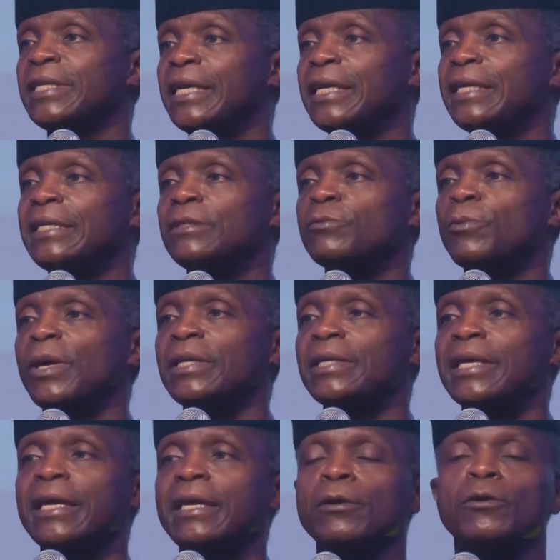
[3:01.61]
days
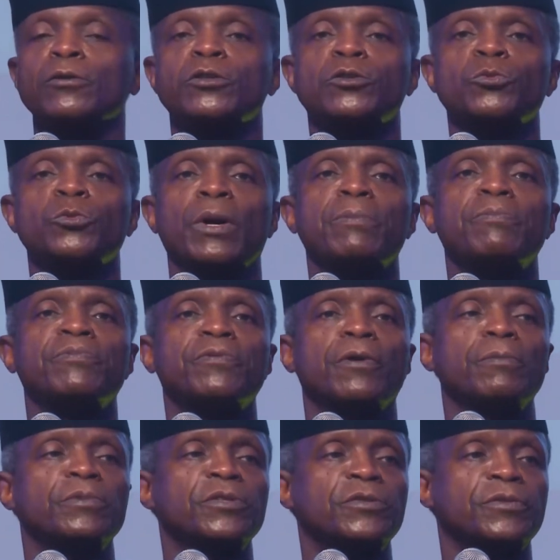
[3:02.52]
when chaos swept
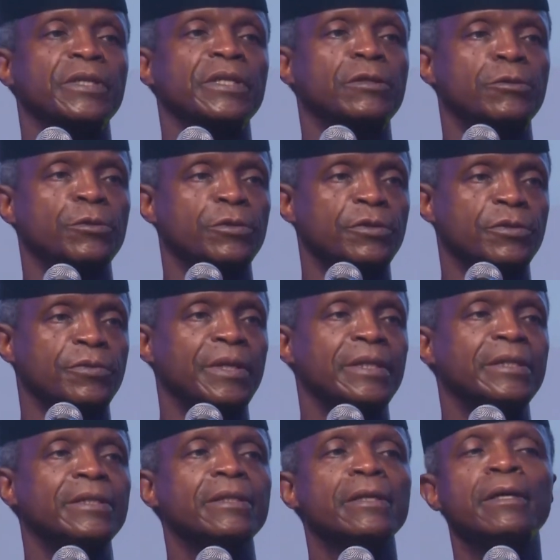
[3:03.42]
from street to
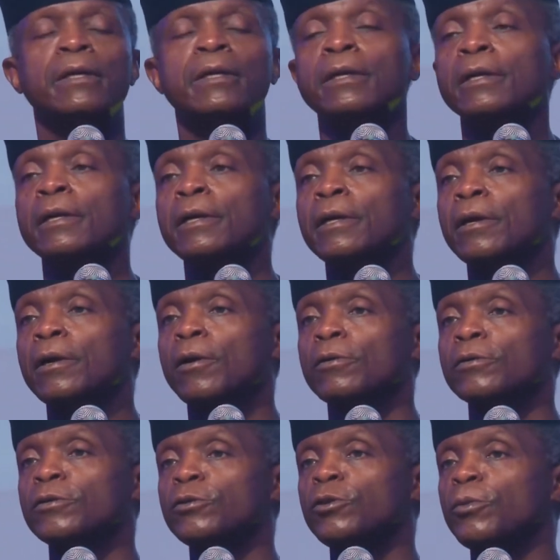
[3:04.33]
street,
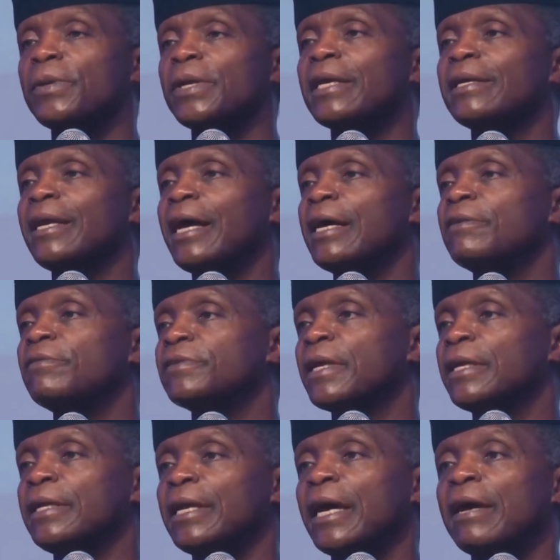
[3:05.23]
consuming lives
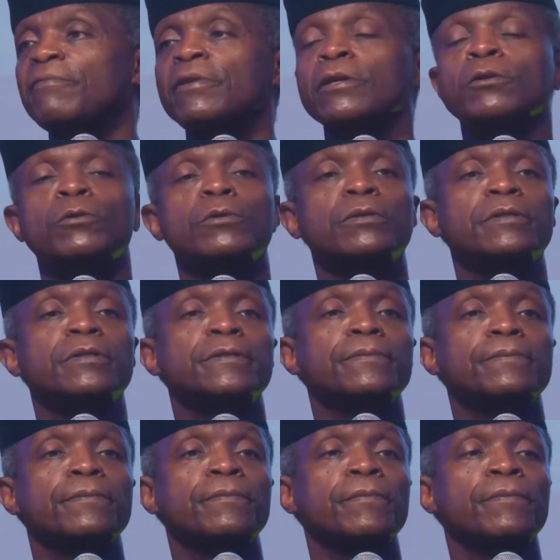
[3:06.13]
and
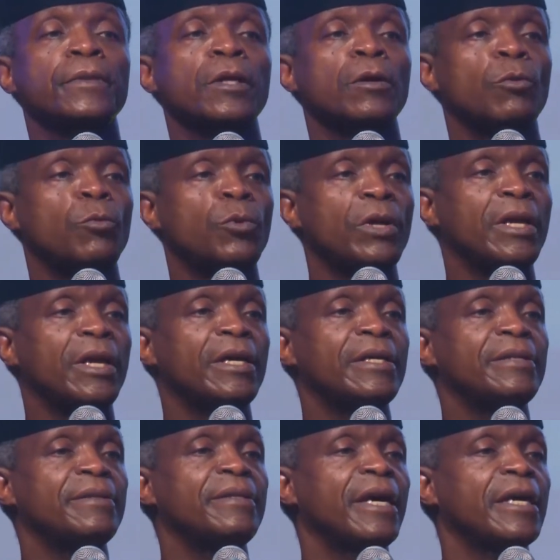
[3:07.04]
livelihoods, we
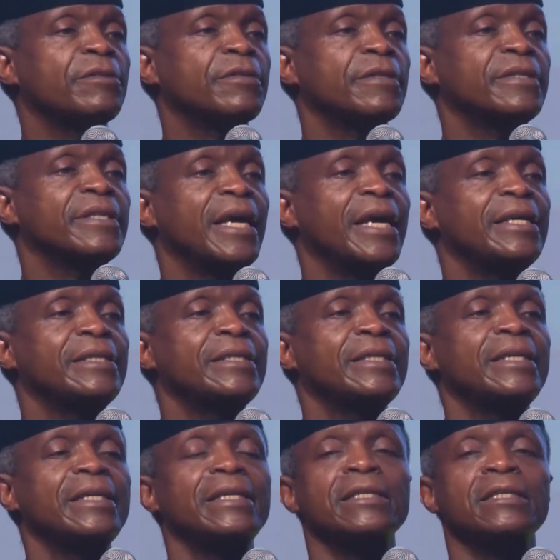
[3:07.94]
learn that
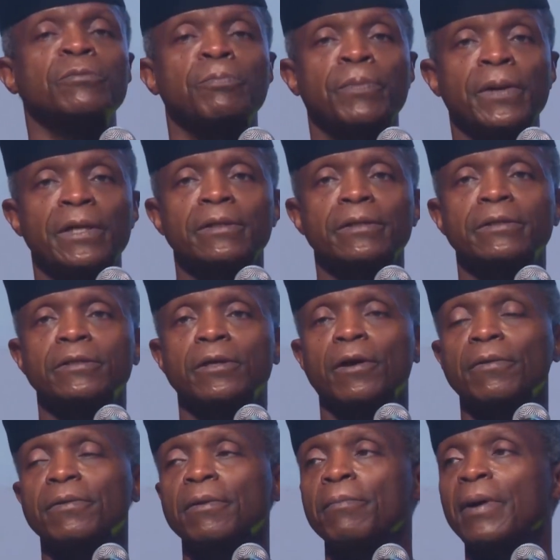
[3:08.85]
society is built
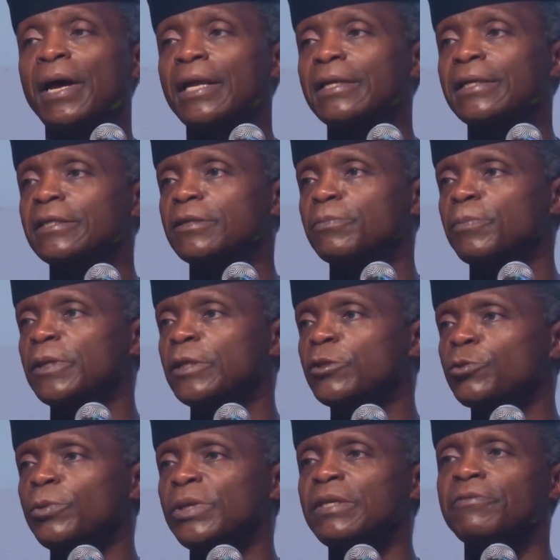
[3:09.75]
on the balance
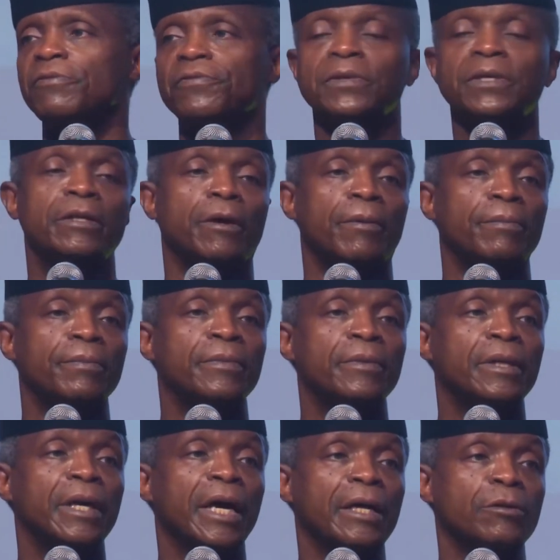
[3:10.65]
between freedom
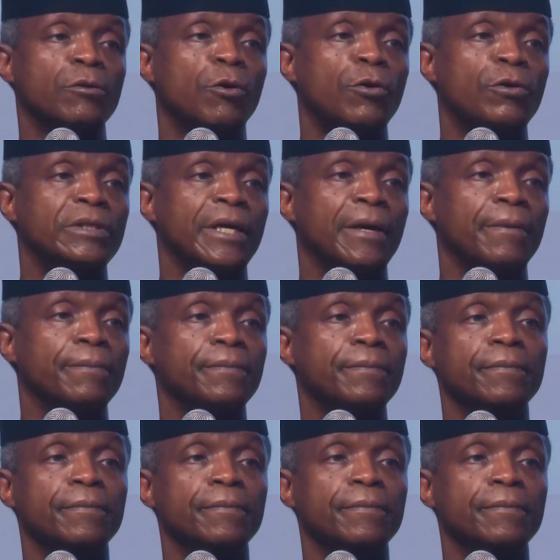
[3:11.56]
and order.